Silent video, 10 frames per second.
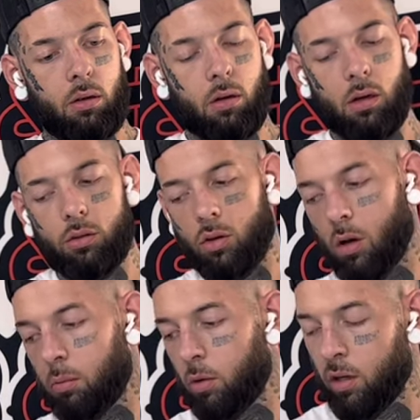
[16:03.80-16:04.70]
All right, so
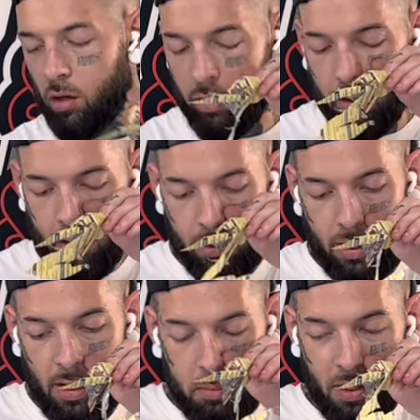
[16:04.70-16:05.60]
up near the
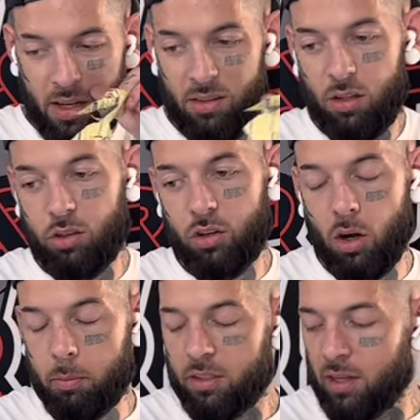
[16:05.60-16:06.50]
tip is the
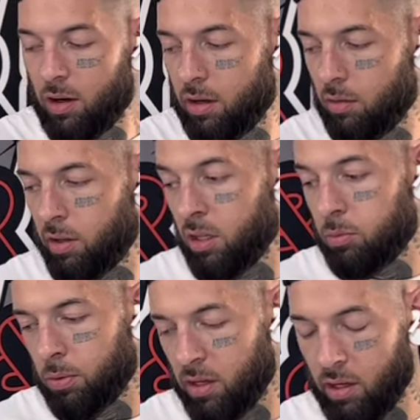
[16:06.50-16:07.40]
sharpest area of this,
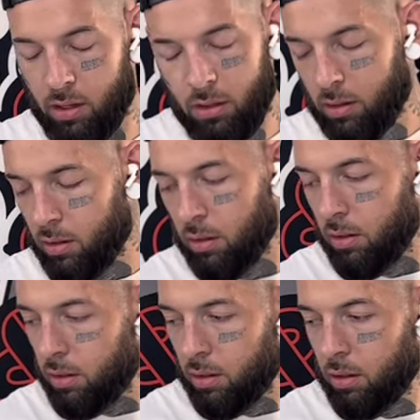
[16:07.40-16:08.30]
but
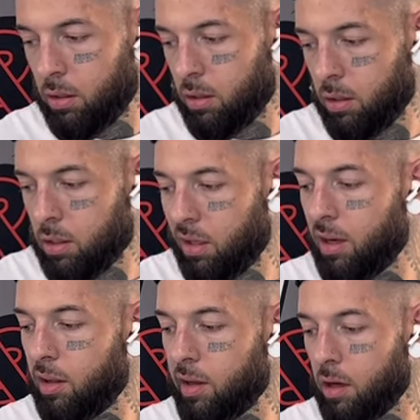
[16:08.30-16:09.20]

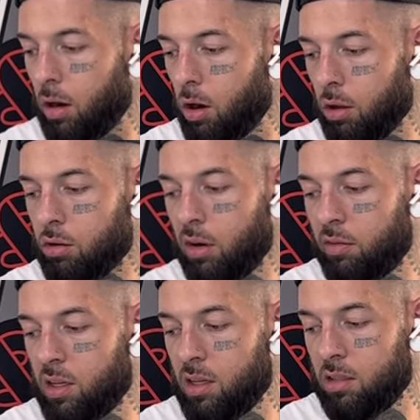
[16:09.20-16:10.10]
clearly all three
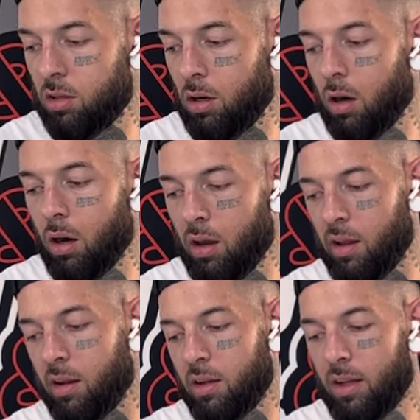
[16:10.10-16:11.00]
of these are
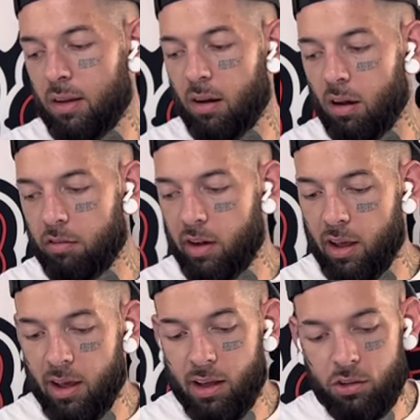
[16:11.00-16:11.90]
in need of an
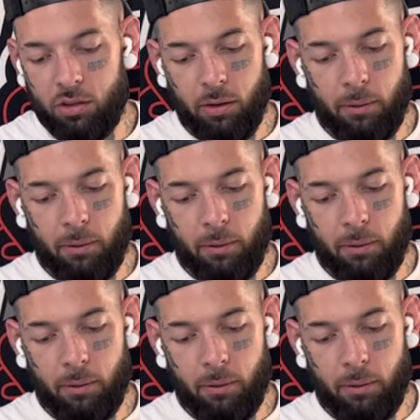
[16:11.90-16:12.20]
edge.